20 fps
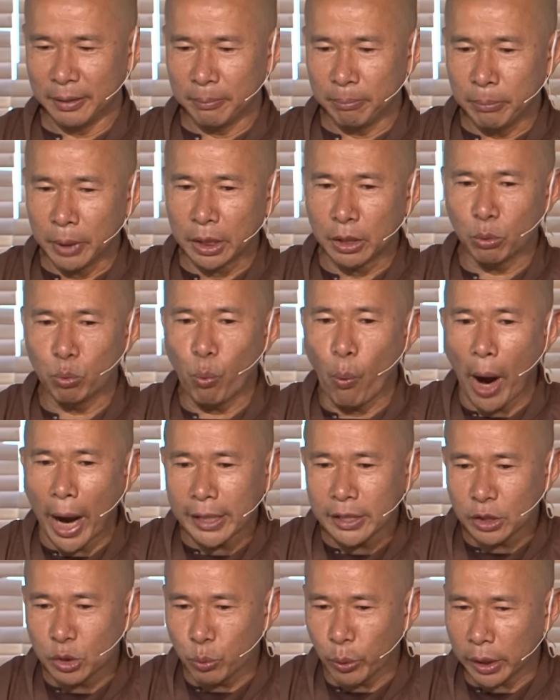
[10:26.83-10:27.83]
But the
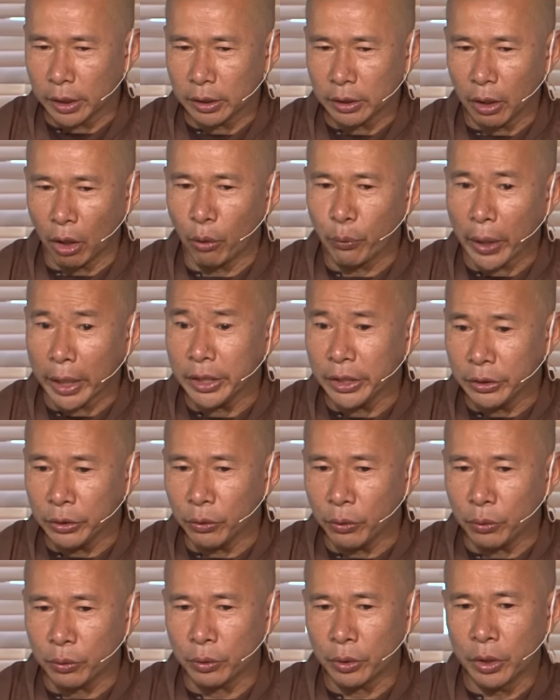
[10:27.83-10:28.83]
wise one already
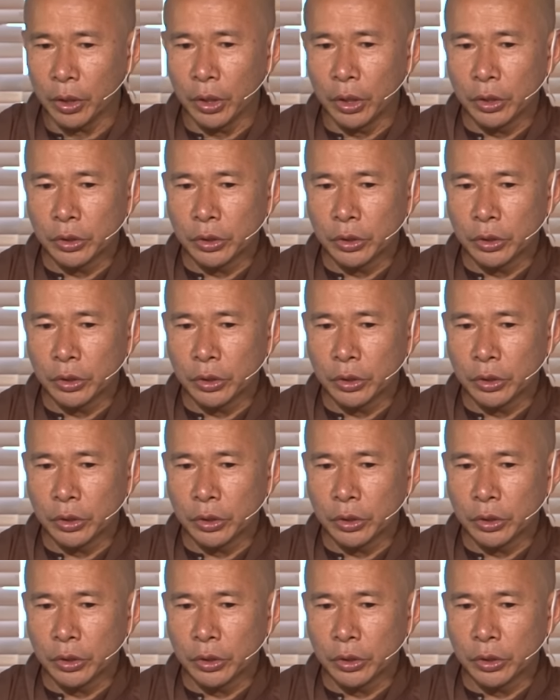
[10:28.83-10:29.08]
know.